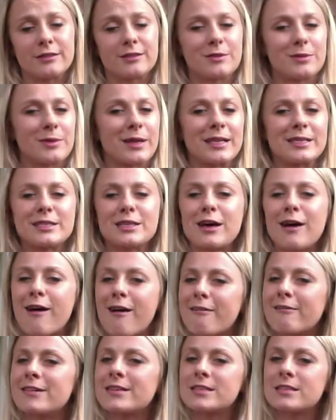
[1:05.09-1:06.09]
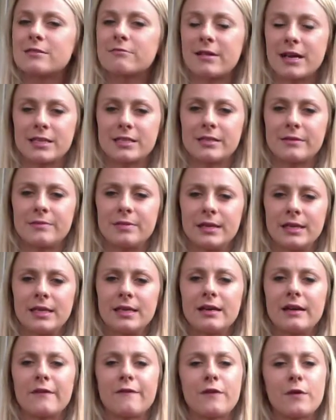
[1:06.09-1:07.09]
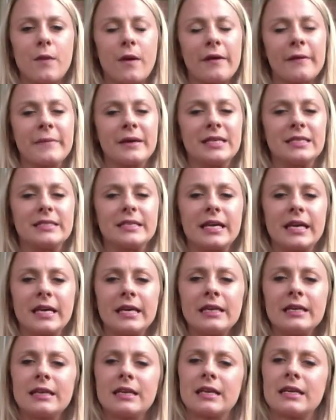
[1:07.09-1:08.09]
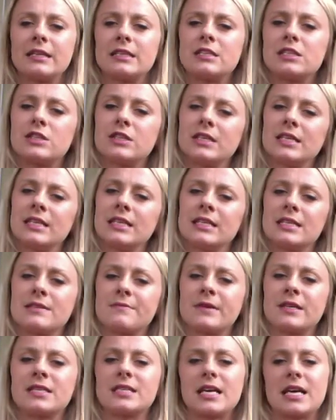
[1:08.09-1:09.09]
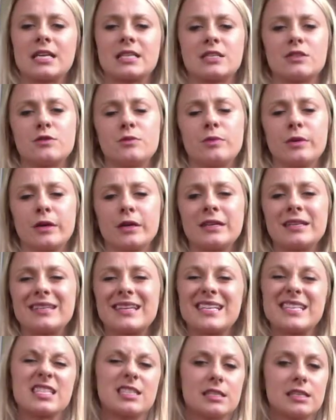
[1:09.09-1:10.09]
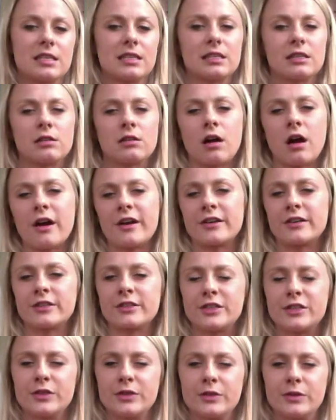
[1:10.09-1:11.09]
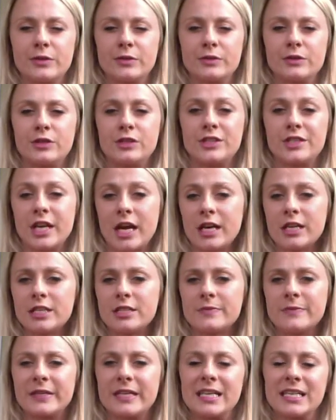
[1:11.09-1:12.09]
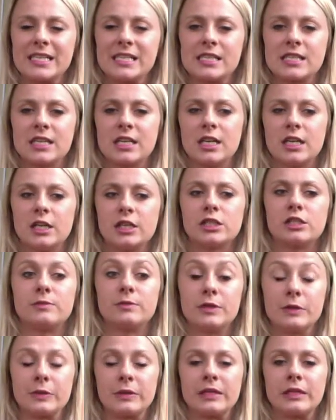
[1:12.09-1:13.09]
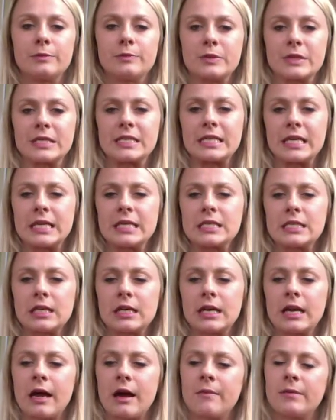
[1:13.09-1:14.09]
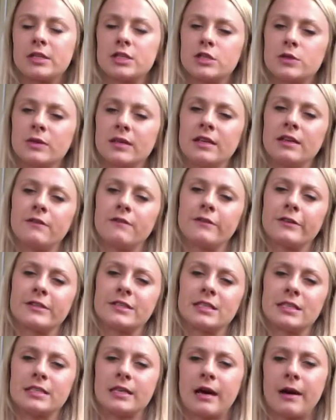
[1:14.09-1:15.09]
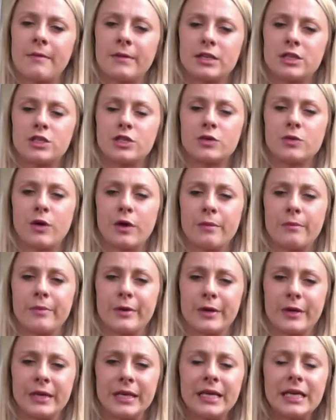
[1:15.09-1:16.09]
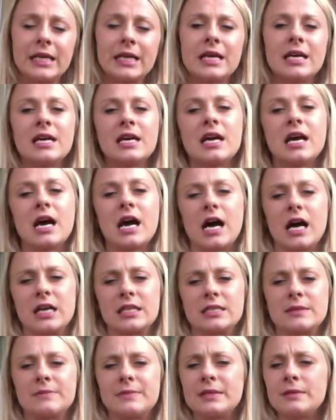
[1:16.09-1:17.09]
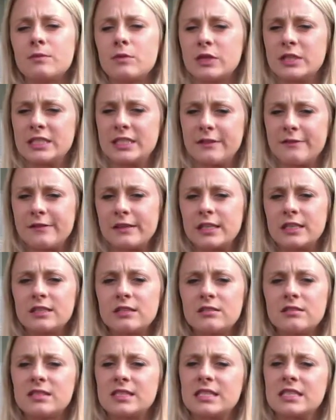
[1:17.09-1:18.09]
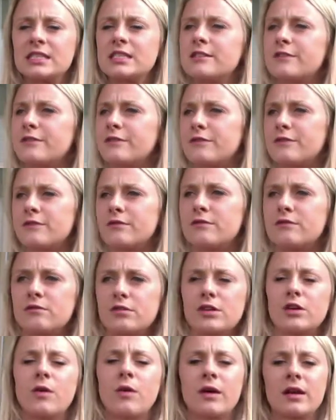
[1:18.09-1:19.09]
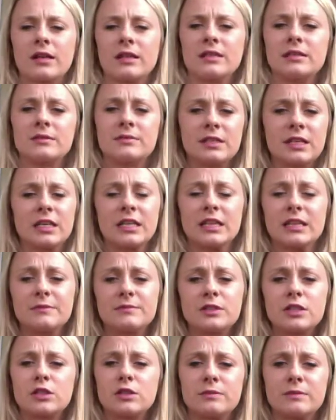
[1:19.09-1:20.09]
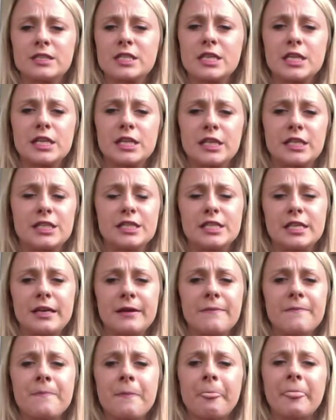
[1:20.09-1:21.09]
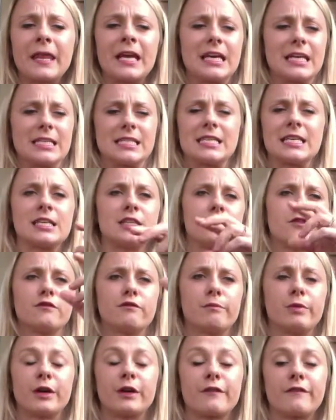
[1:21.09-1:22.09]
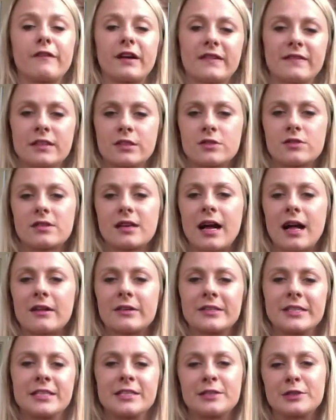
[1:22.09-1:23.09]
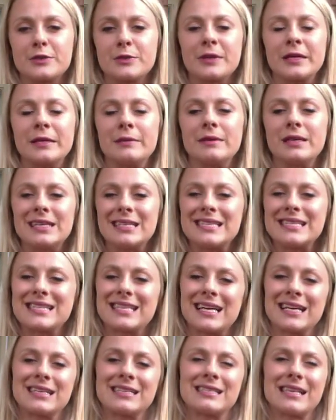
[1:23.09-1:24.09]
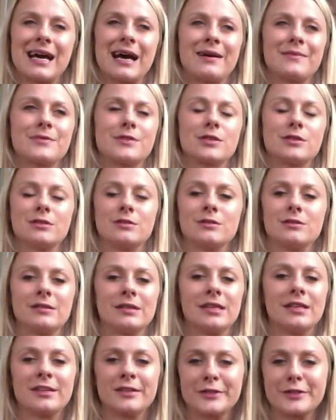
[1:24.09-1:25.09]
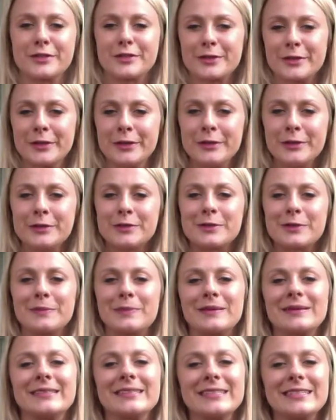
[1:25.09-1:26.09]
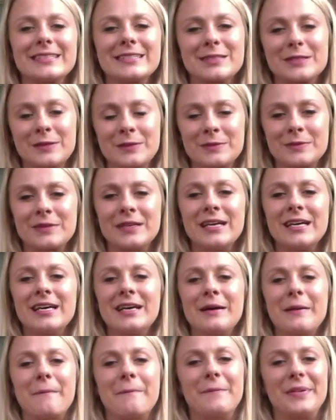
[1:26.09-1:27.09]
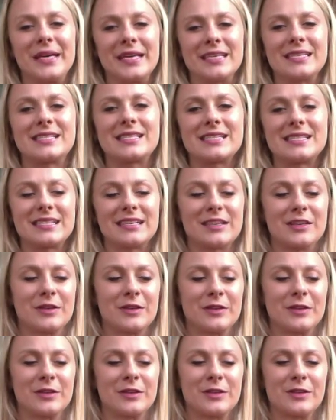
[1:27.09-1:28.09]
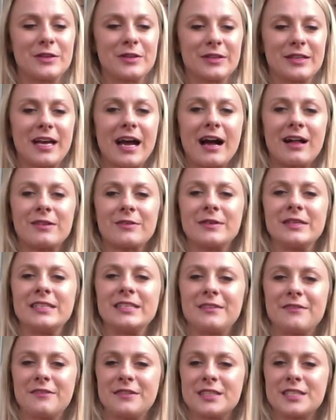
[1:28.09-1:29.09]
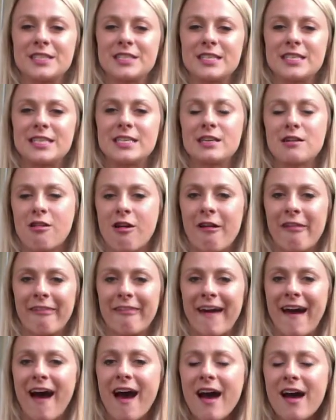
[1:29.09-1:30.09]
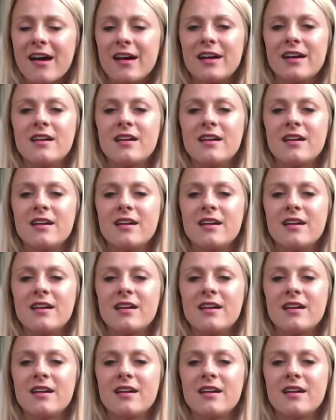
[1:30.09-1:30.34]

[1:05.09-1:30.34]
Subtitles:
So that's always the recipe. If you want to maintain, then it's to eat as much as you burn. That's a little harder to judge, because to be really precise on how much you eat versus how much you are burning, it's a bit more difficult, since if you go on an elliptical machine in the gym, it says you burn 500 calories in 20 minutes. That is absolutely untrue, so please don't base your calorie deficiency on that.